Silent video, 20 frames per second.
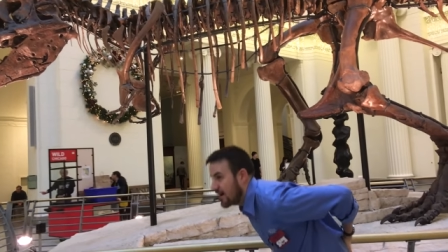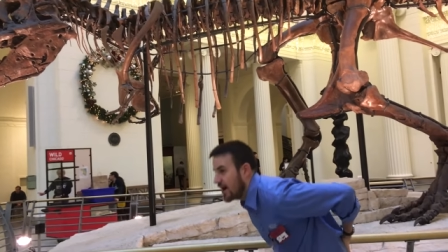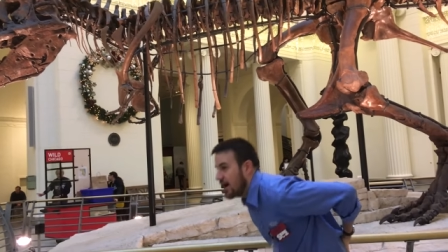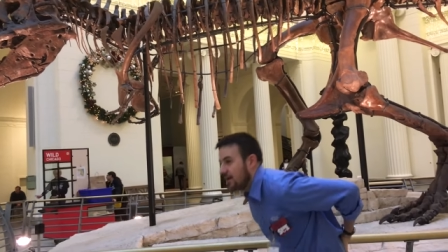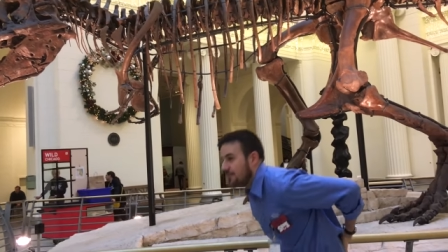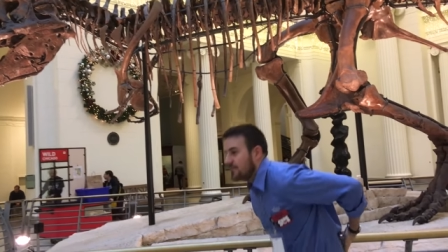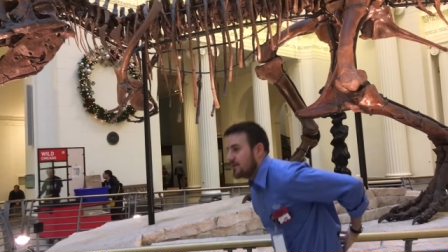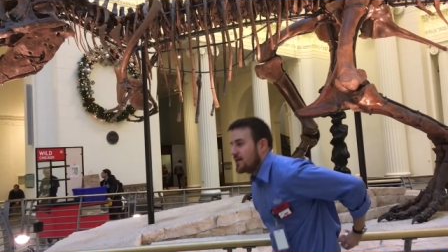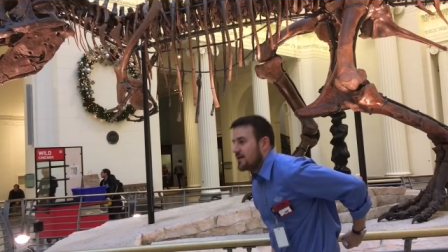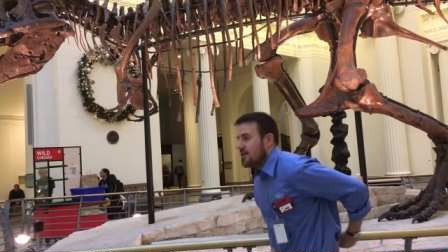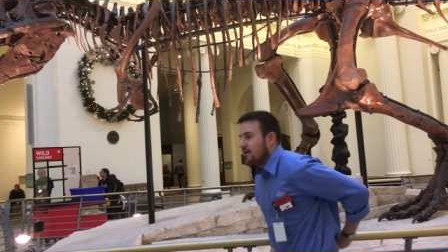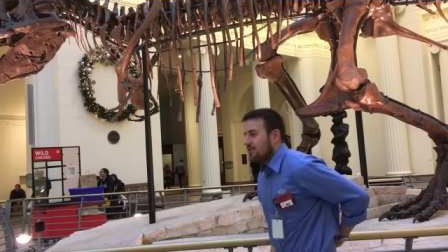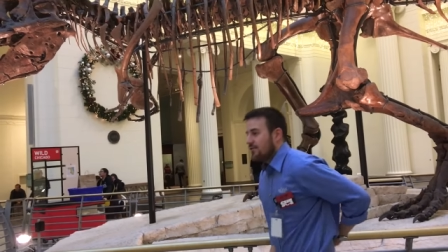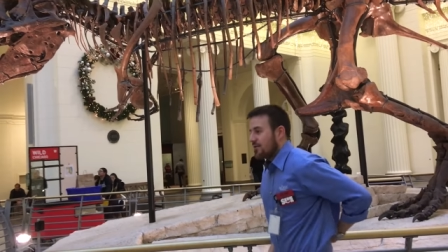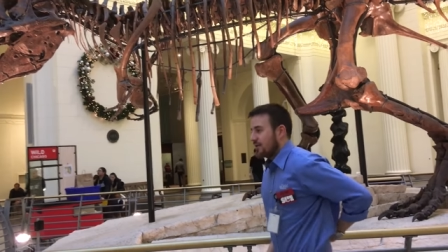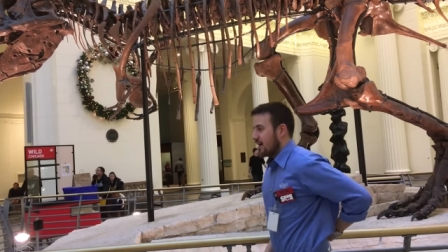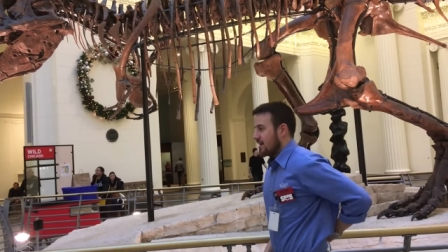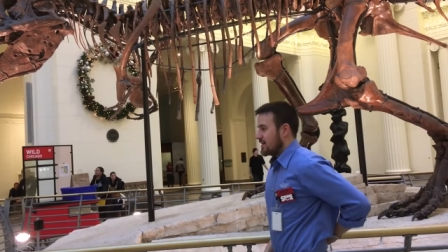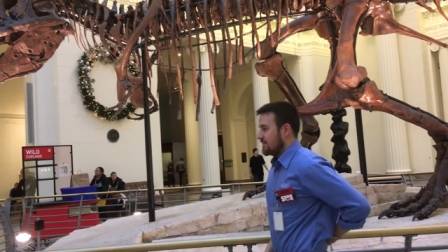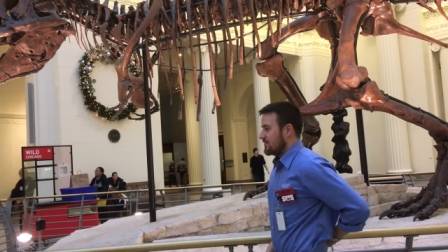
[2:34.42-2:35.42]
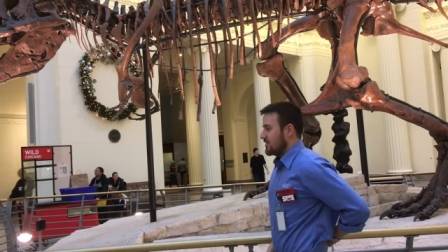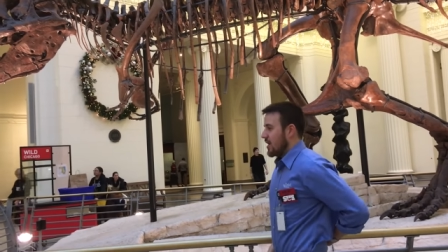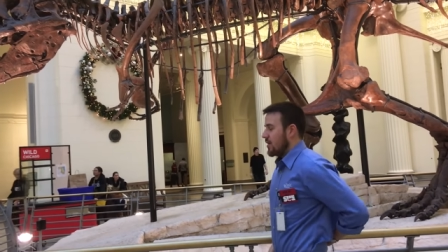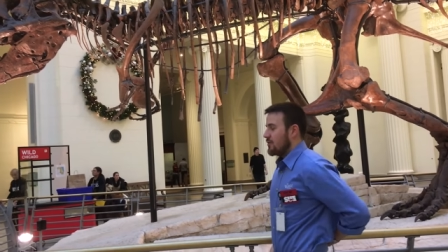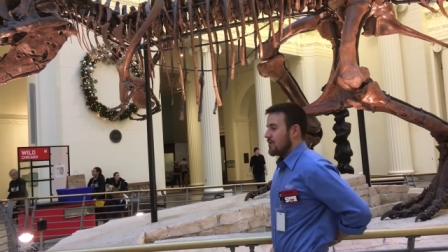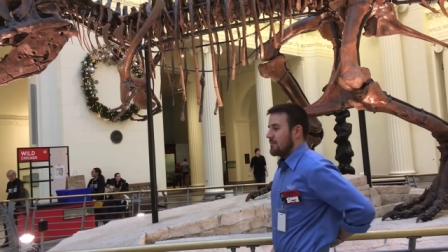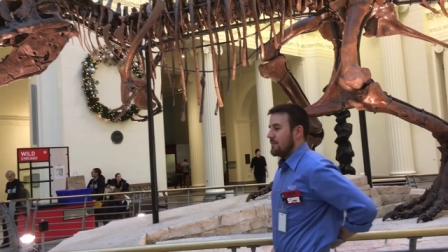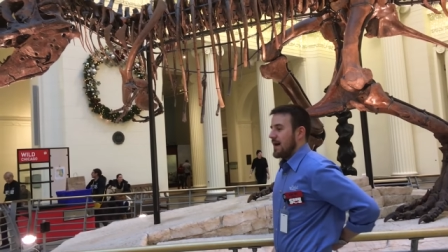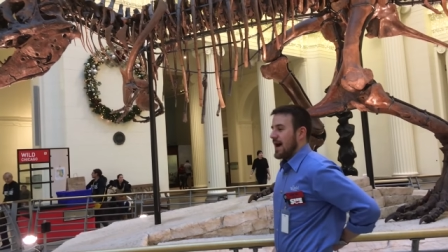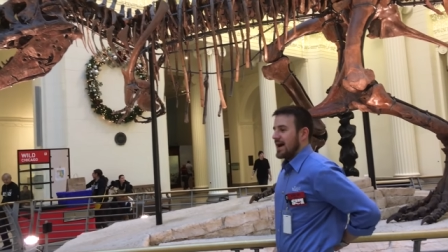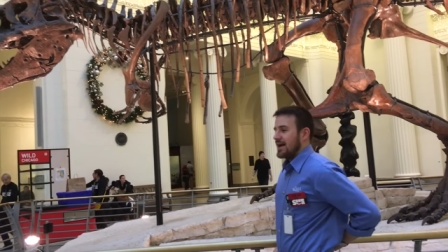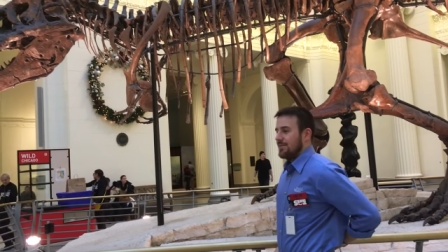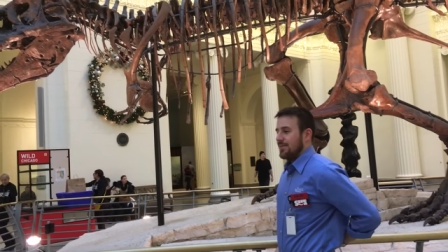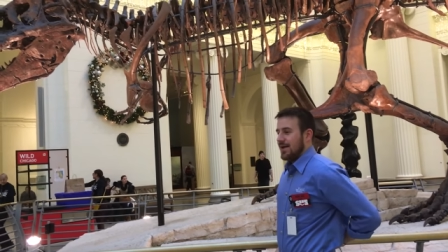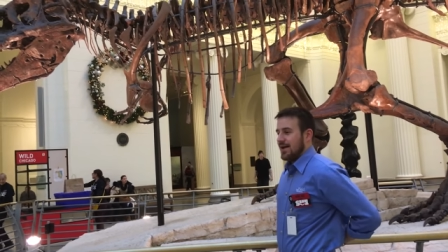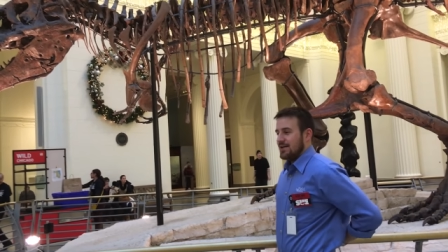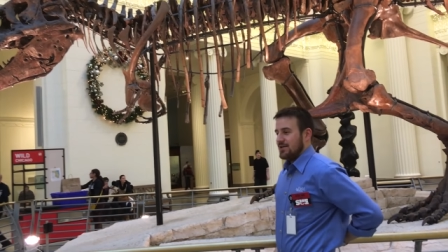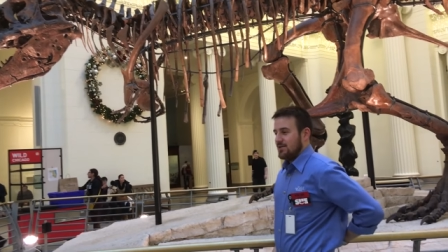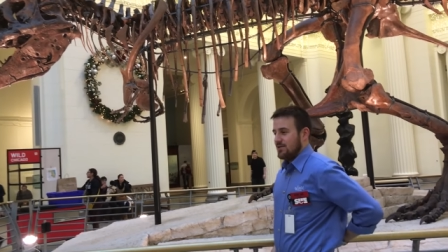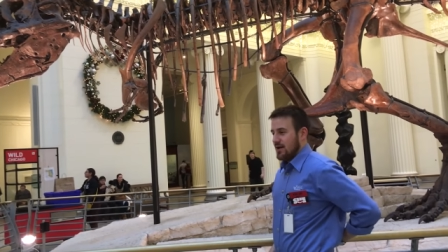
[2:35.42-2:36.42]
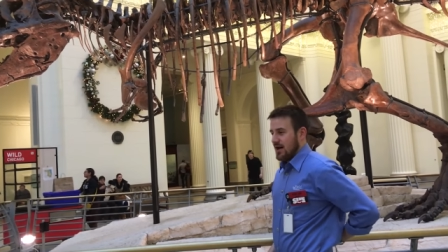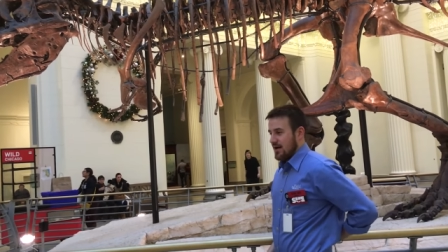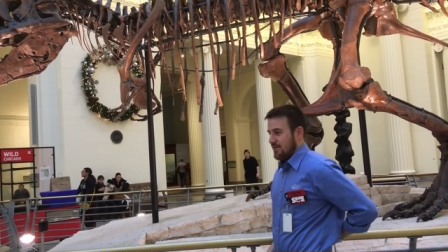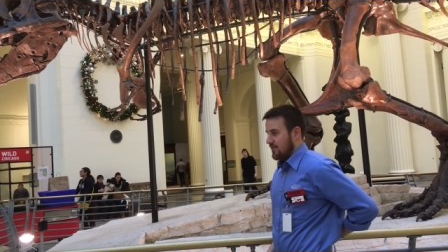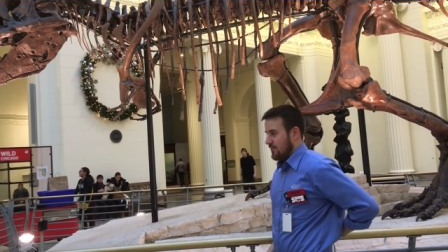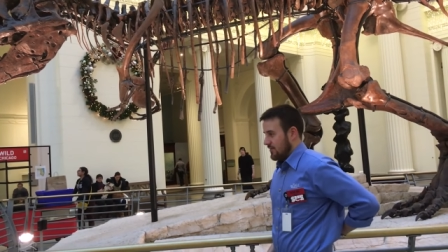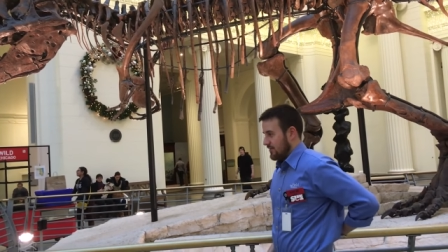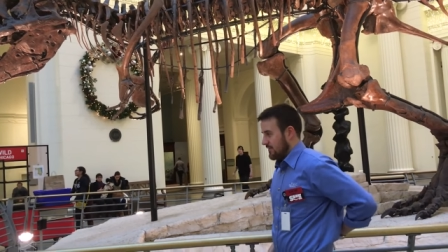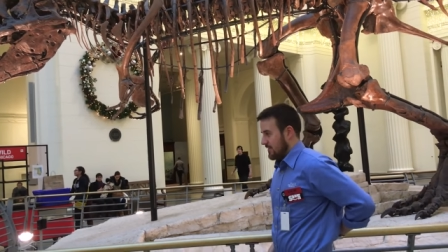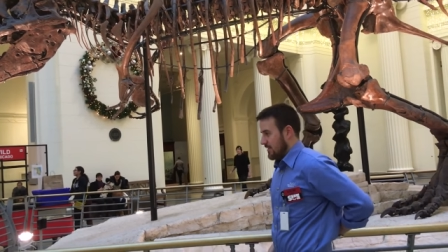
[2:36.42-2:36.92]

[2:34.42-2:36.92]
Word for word: time, the kind of lower back pain you have all the